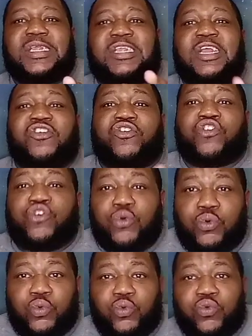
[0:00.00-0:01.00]
for to be
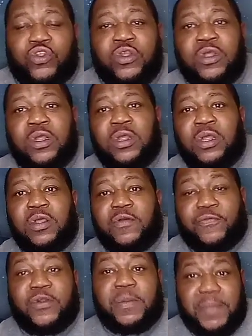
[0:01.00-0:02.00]
able to help
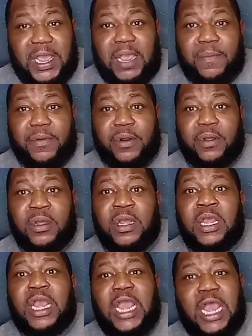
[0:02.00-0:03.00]
you
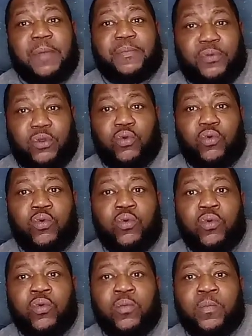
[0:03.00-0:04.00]
be that work in
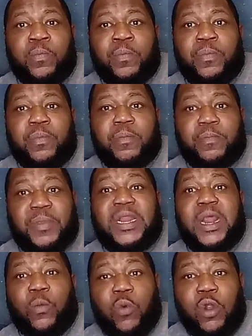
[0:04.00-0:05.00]
progress. You need to
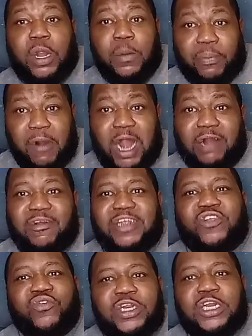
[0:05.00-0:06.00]
place yourself
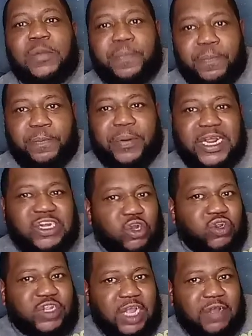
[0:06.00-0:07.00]
around people, places, and
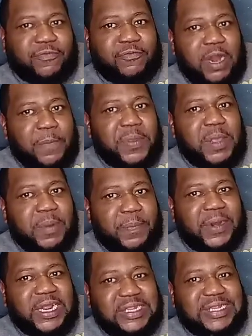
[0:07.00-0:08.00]
things that's gonna
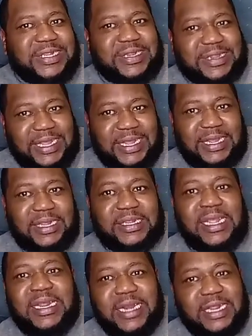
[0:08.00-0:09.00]
help you
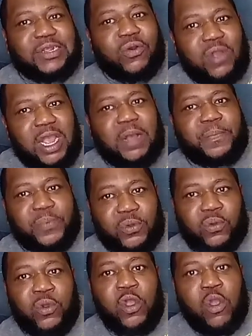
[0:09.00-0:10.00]
move in that
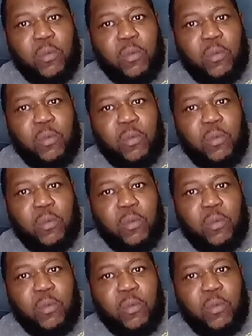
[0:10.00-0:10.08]
direction.